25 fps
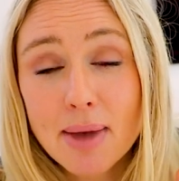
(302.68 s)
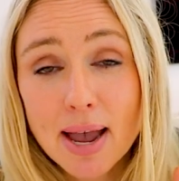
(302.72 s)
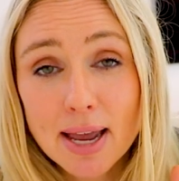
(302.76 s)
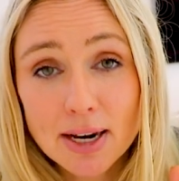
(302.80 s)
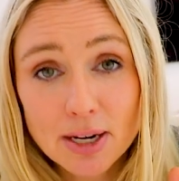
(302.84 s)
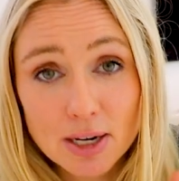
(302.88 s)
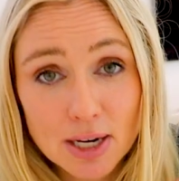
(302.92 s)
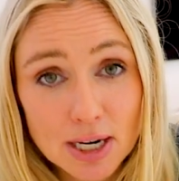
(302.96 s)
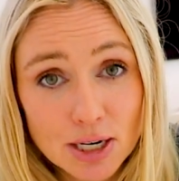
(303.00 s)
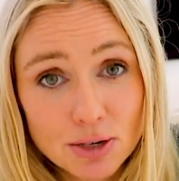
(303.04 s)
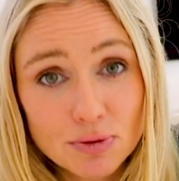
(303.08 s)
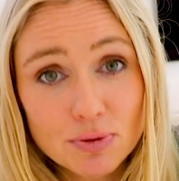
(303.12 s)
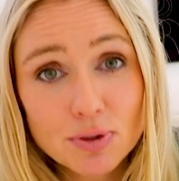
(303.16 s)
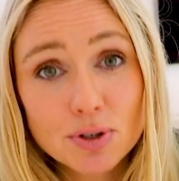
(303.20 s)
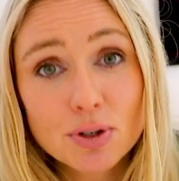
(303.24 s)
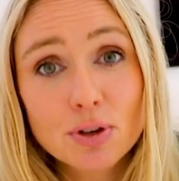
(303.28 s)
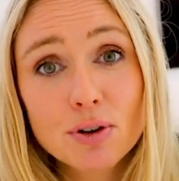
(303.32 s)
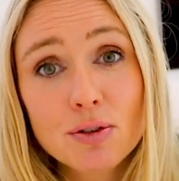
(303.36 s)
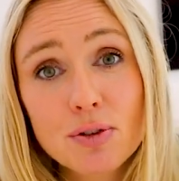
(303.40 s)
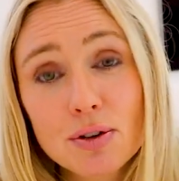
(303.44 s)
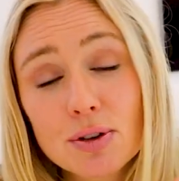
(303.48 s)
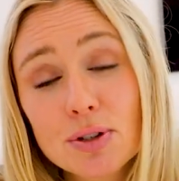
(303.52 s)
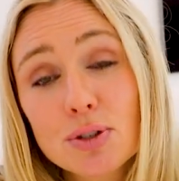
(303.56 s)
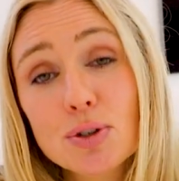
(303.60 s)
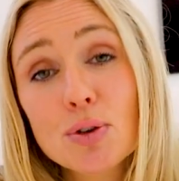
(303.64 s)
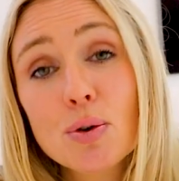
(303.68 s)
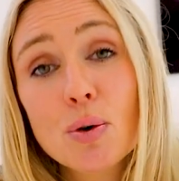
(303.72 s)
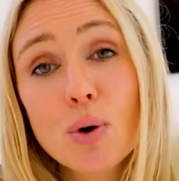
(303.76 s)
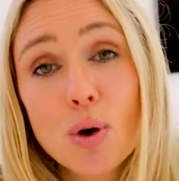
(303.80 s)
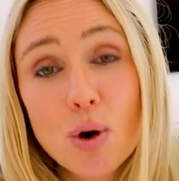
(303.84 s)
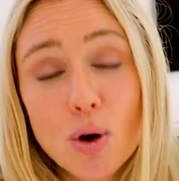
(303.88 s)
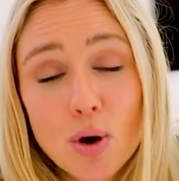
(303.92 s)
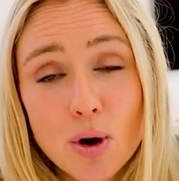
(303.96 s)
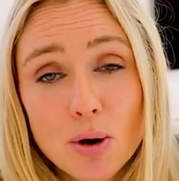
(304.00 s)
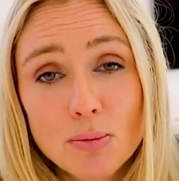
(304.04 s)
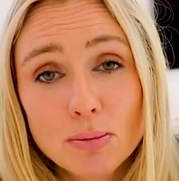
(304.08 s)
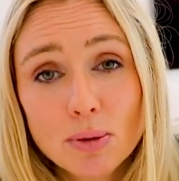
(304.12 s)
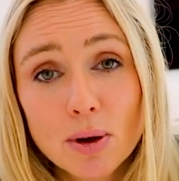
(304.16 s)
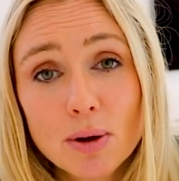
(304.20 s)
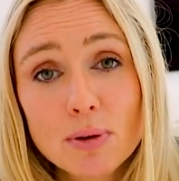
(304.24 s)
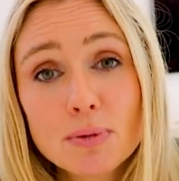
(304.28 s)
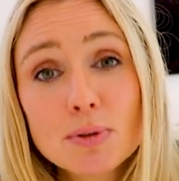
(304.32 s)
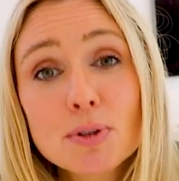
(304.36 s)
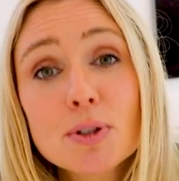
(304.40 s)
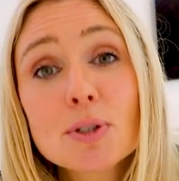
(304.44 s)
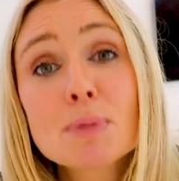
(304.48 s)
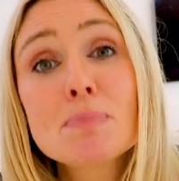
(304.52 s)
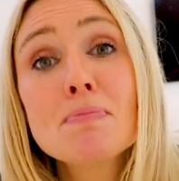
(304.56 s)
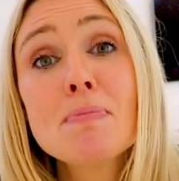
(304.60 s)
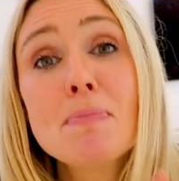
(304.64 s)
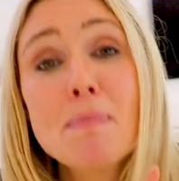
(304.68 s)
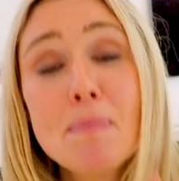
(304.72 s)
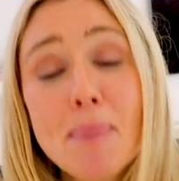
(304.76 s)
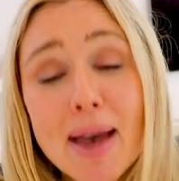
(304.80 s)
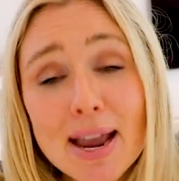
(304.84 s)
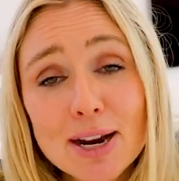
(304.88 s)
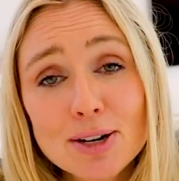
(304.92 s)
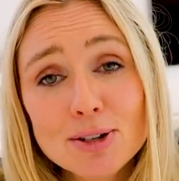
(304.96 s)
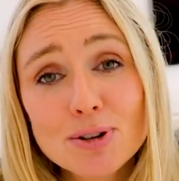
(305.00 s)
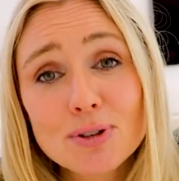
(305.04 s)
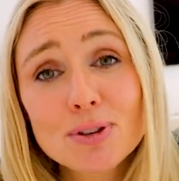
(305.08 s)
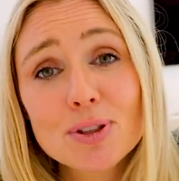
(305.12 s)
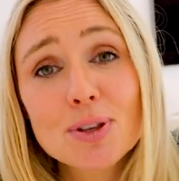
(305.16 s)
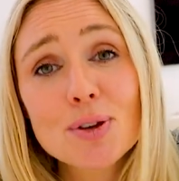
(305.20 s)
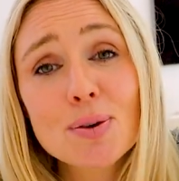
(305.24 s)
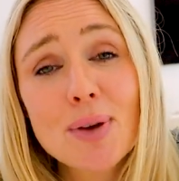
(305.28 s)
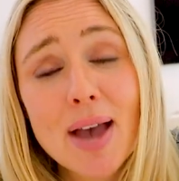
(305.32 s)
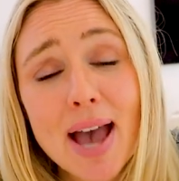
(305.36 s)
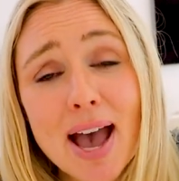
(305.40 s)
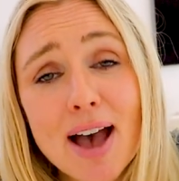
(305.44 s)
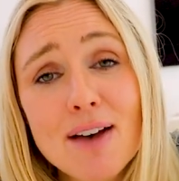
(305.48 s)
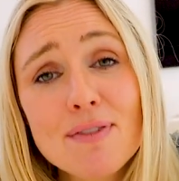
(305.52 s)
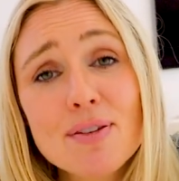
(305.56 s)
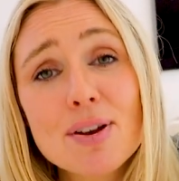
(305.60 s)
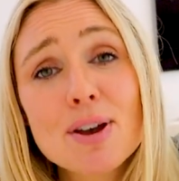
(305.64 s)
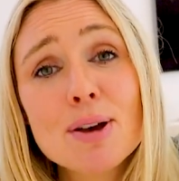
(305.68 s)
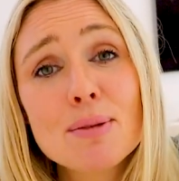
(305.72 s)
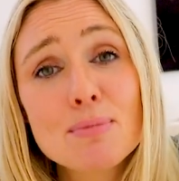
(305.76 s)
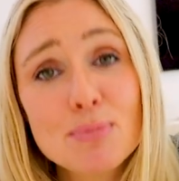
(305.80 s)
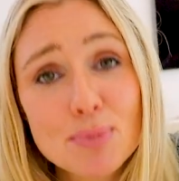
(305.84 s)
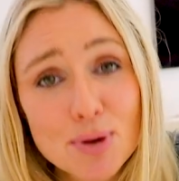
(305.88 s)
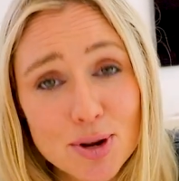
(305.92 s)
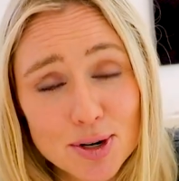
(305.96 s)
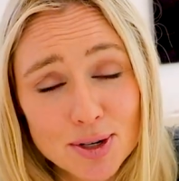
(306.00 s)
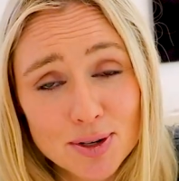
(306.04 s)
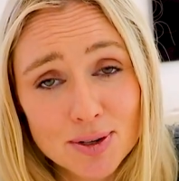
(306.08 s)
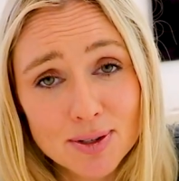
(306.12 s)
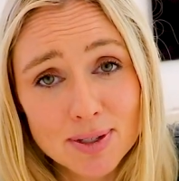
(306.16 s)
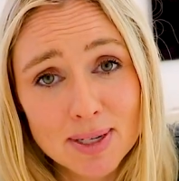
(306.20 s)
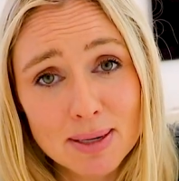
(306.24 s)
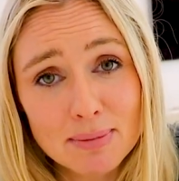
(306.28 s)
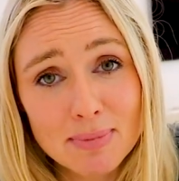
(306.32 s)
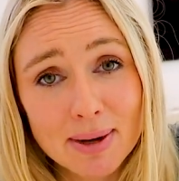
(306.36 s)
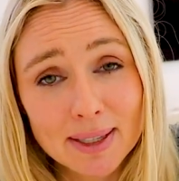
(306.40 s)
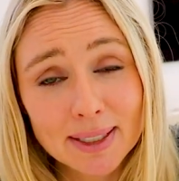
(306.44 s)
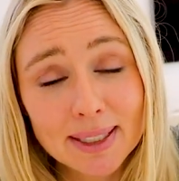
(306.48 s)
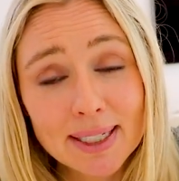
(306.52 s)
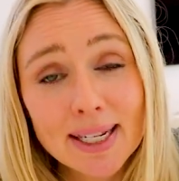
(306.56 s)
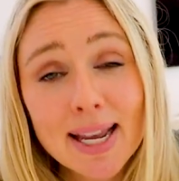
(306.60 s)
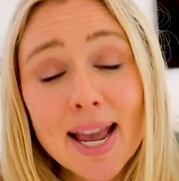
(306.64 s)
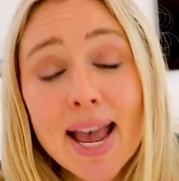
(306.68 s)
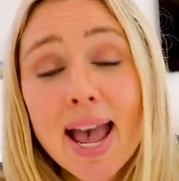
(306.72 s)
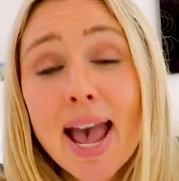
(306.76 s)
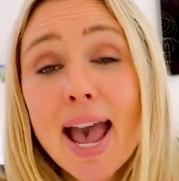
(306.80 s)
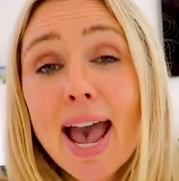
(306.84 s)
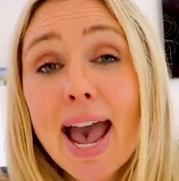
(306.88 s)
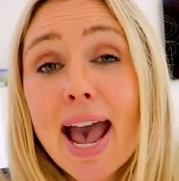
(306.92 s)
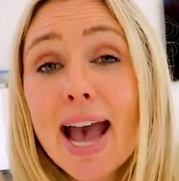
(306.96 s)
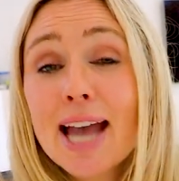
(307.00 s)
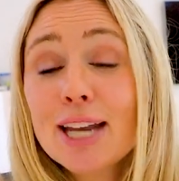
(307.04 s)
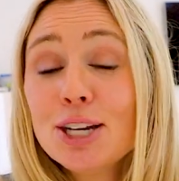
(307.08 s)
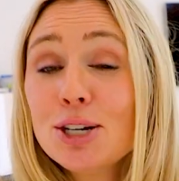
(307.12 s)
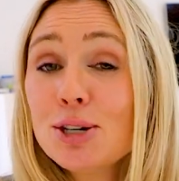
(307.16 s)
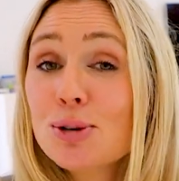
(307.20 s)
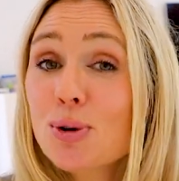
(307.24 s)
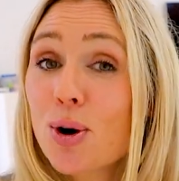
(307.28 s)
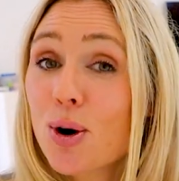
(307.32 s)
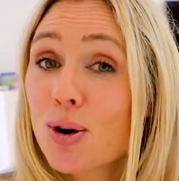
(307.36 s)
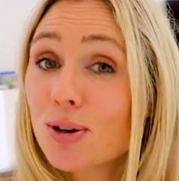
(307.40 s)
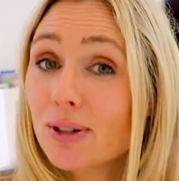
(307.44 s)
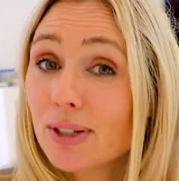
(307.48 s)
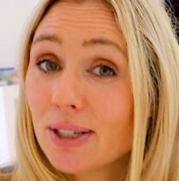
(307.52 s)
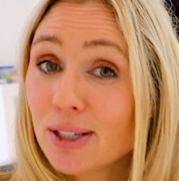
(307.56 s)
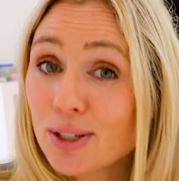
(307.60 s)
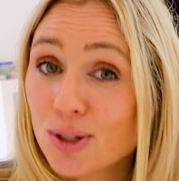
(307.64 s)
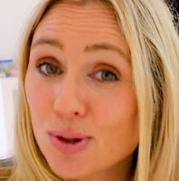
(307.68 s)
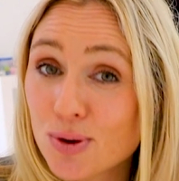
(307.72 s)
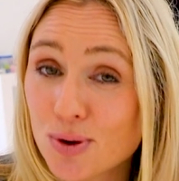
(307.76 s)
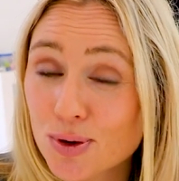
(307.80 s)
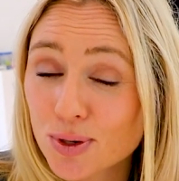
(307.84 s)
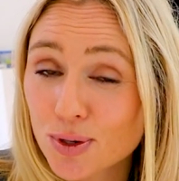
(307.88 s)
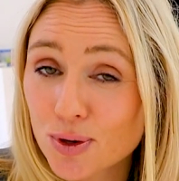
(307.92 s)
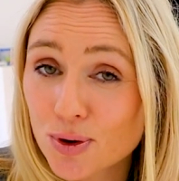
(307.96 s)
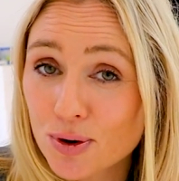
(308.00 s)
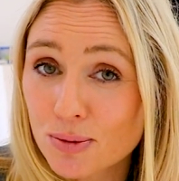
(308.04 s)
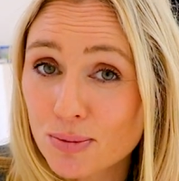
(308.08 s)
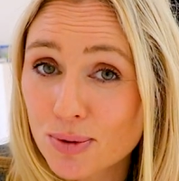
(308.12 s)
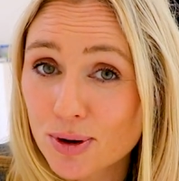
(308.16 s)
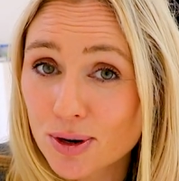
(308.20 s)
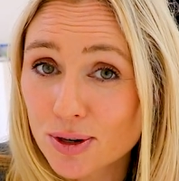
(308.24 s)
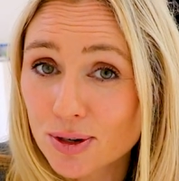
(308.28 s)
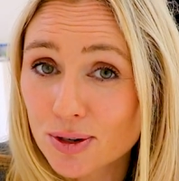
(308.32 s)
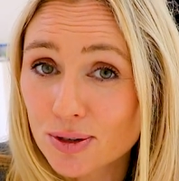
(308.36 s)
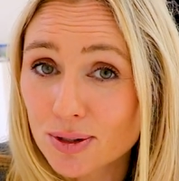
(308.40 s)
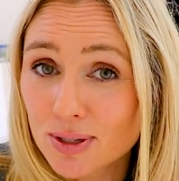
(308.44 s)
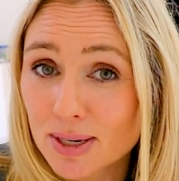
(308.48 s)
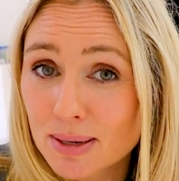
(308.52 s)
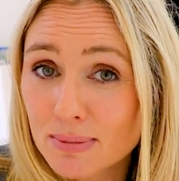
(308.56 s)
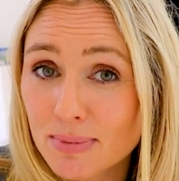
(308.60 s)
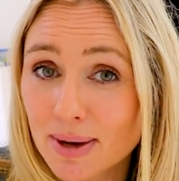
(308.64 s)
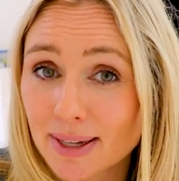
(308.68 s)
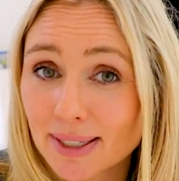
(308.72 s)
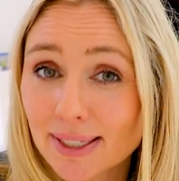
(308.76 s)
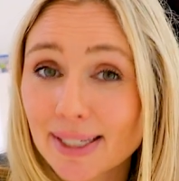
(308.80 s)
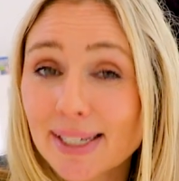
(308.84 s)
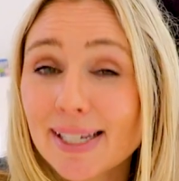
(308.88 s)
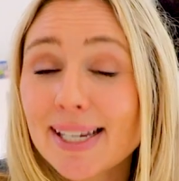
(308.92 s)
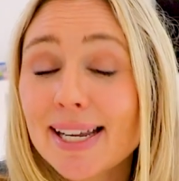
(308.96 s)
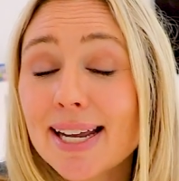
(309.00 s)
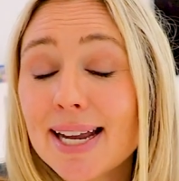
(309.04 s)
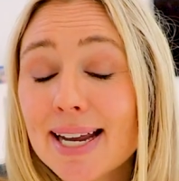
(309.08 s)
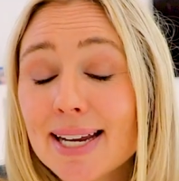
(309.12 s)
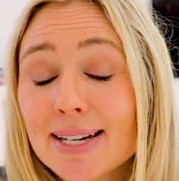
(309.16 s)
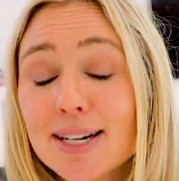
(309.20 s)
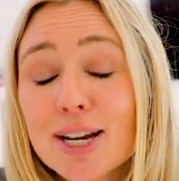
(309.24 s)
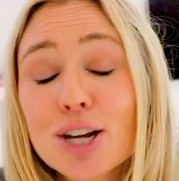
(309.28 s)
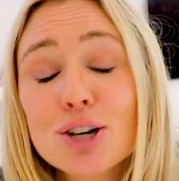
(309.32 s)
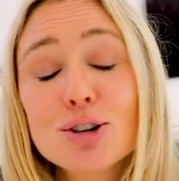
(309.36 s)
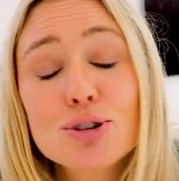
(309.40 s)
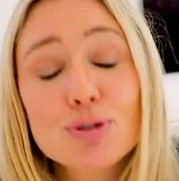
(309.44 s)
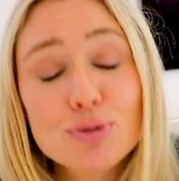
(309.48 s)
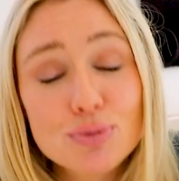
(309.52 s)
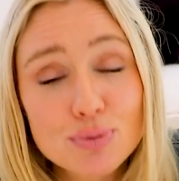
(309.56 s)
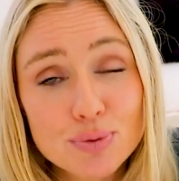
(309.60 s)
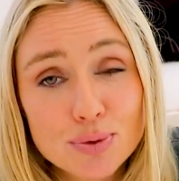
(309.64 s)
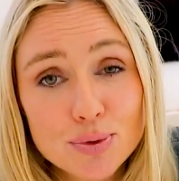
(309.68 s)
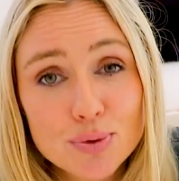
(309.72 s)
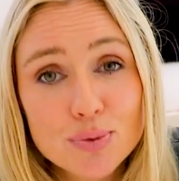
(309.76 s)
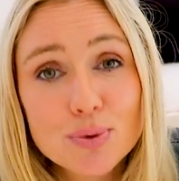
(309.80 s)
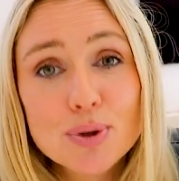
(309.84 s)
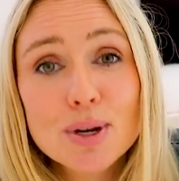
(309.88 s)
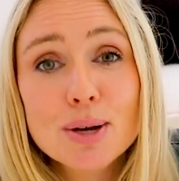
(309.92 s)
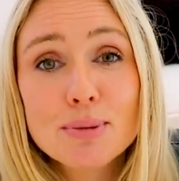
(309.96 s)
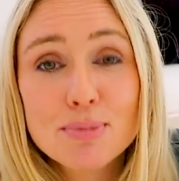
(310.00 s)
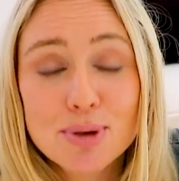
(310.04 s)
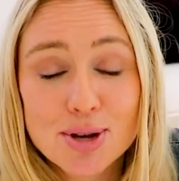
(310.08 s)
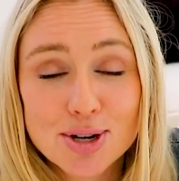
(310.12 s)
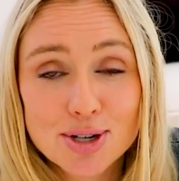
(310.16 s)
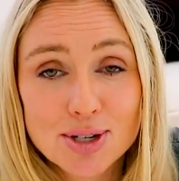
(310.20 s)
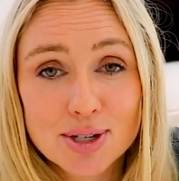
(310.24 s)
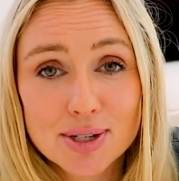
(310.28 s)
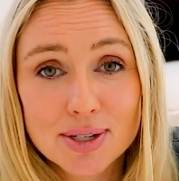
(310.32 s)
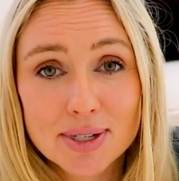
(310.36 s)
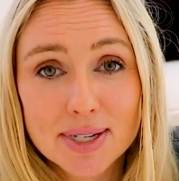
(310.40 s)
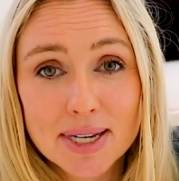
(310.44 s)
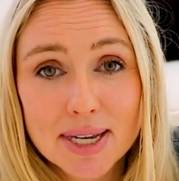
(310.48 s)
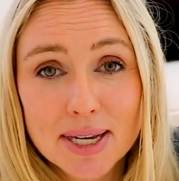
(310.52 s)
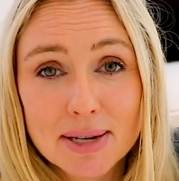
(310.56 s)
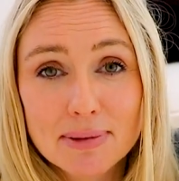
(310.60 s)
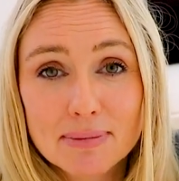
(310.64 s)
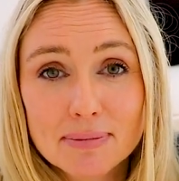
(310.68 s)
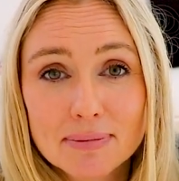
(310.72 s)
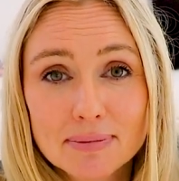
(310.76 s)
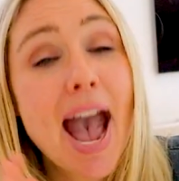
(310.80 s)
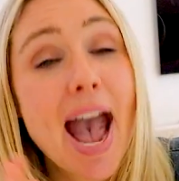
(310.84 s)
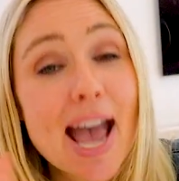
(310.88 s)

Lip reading: and interest across your home loan. Just make sure that you have emergency money and you only use your emergency money in a true emergency.